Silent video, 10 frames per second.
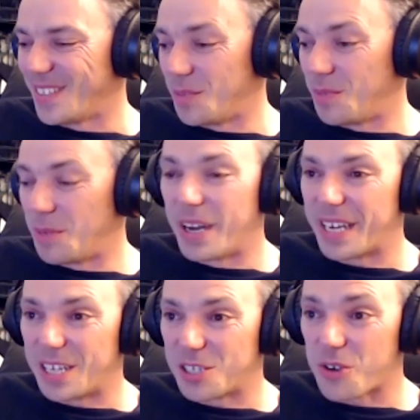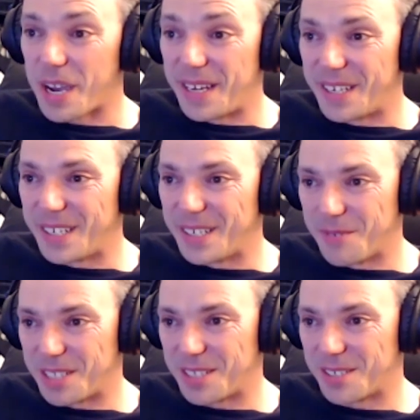you, you, might get a trailer,
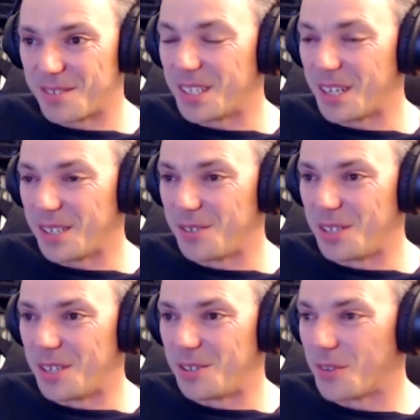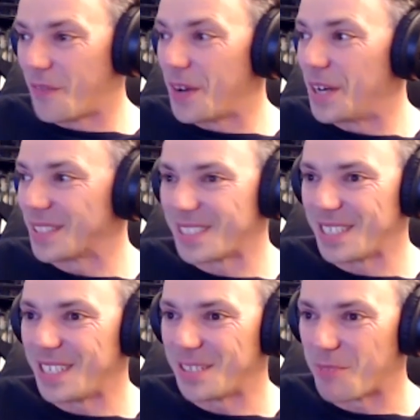which is you, yeah. know, you, you, know you're the first to
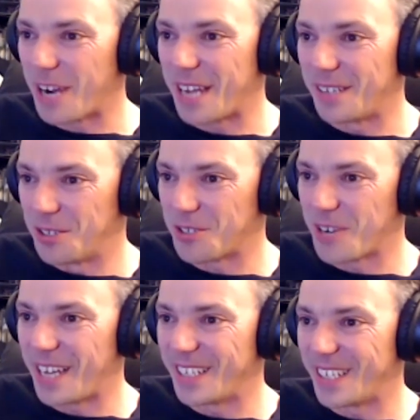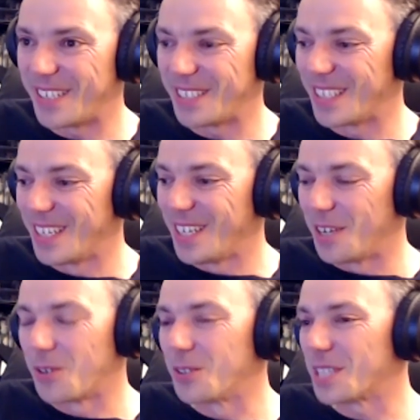see this brand new trailer, and
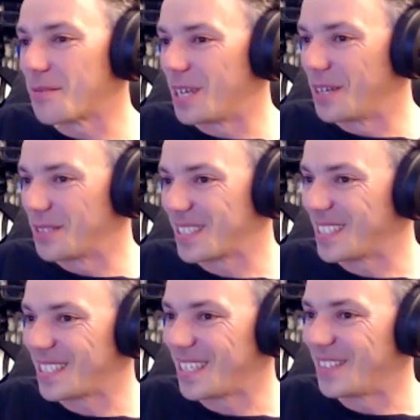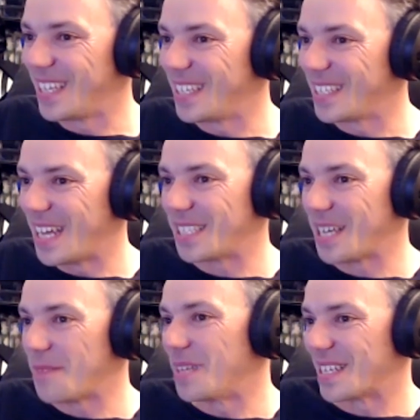and of course everyone else is going to see it on the internet
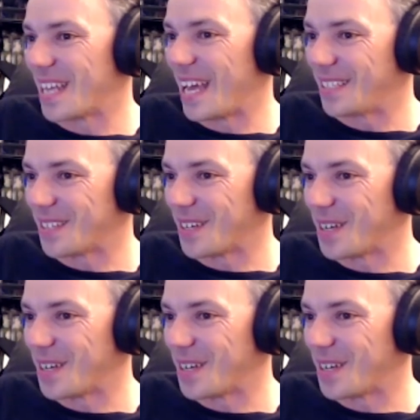ten minutes later.